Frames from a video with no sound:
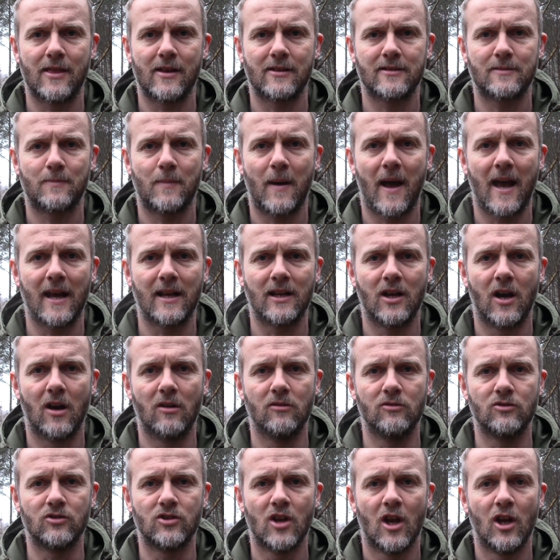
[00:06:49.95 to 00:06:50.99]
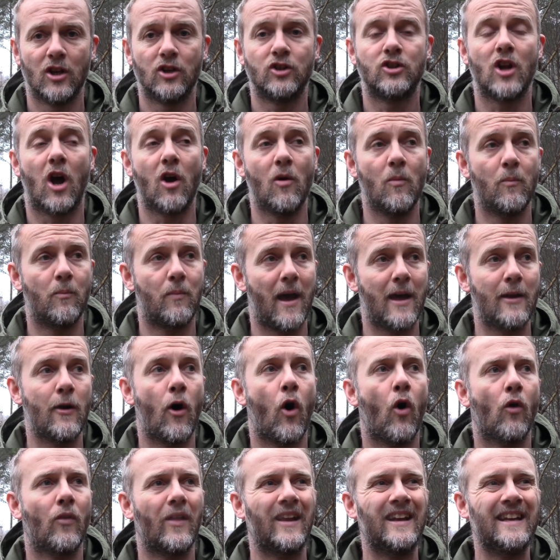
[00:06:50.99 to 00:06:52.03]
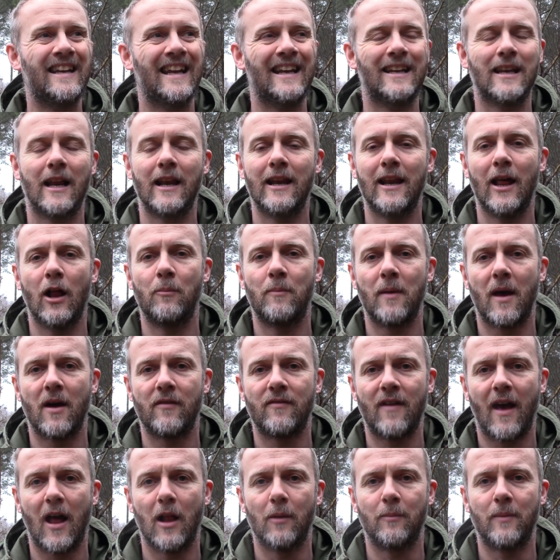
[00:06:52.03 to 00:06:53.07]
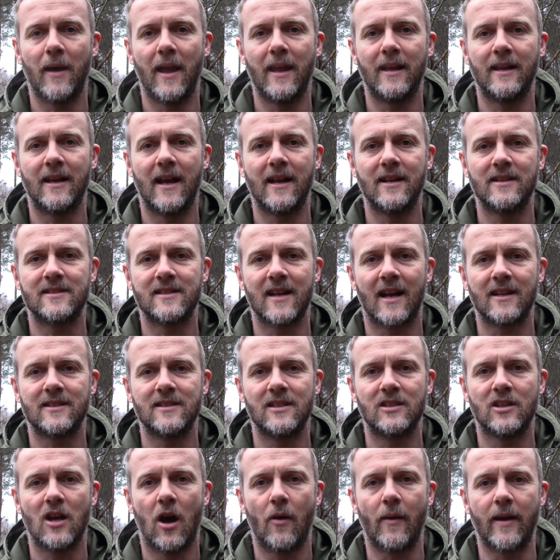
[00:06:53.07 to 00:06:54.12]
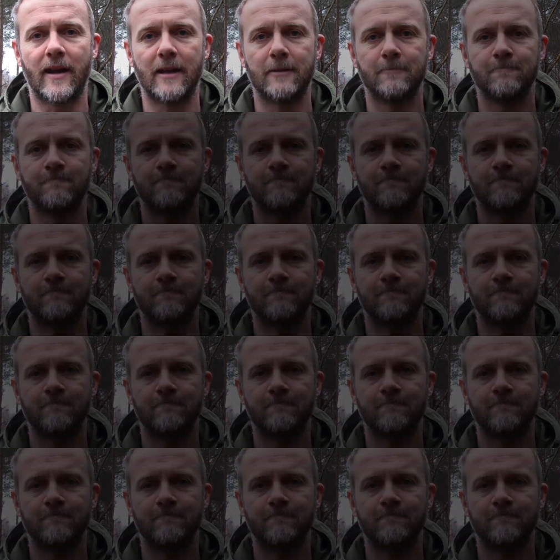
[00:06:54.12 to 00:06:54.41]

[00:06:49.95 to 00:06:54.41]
those pine cones don't bend or they need a little bit of help in getting started going.